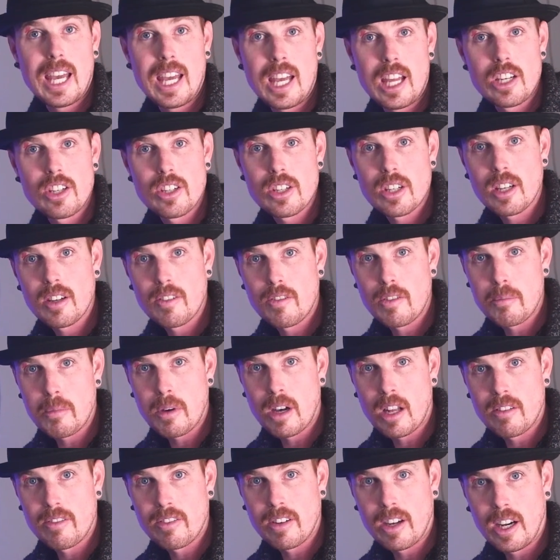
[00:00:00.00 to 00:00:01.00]
edge of the
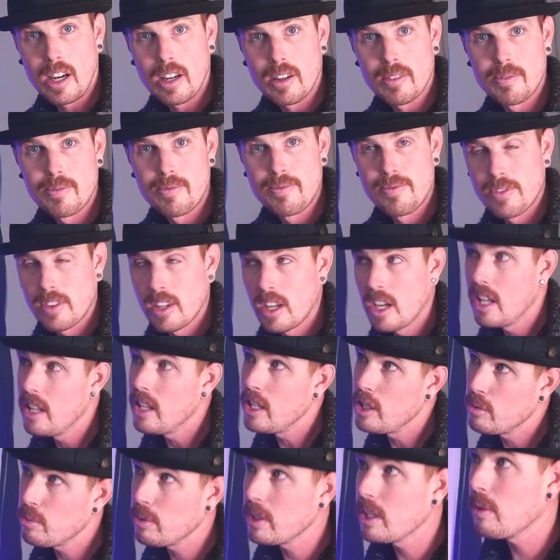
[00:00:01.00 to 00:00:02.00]
modifier.
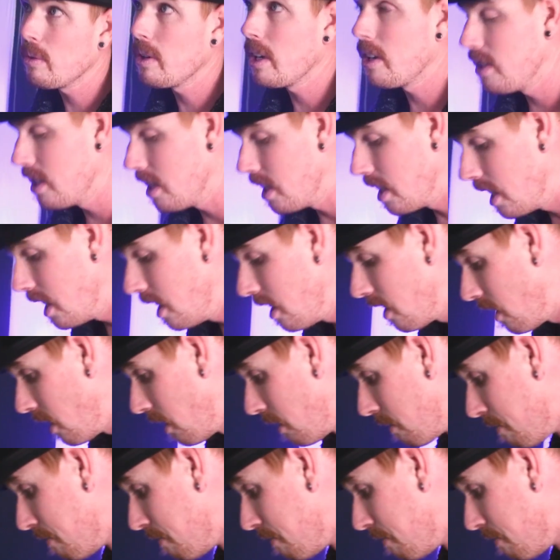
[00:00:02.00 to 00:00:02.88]
Then swing around in here.